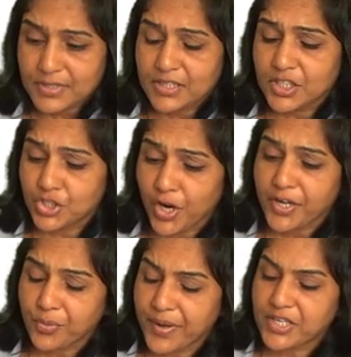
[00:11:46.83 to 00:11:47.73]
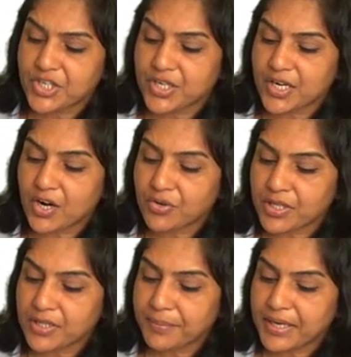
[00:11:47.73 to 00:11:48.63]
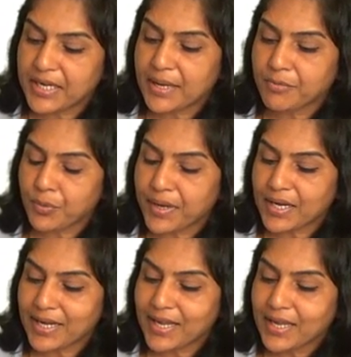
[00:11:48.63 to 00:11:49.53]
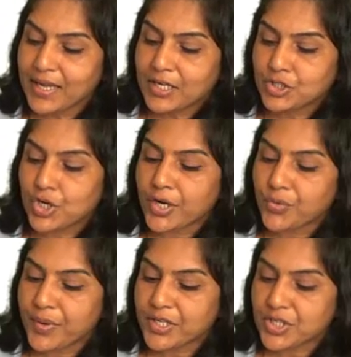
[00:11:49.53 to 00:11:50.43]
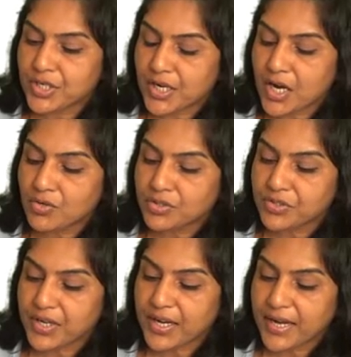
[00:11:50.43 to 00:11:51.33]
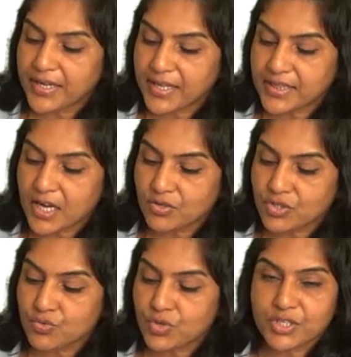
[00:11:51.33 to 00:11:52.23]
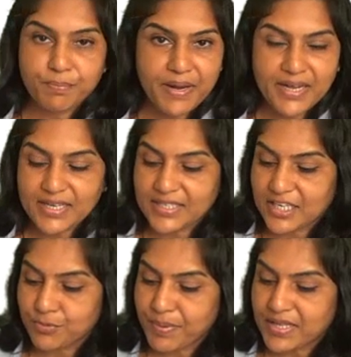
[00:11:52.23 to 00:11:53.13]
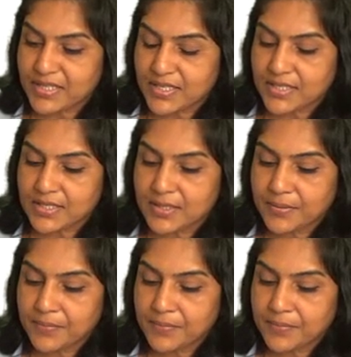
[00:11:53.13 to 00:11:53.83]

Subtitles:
The joint venture account in the meantime, quickly, joint venture account, 380,000 was spent as expenses.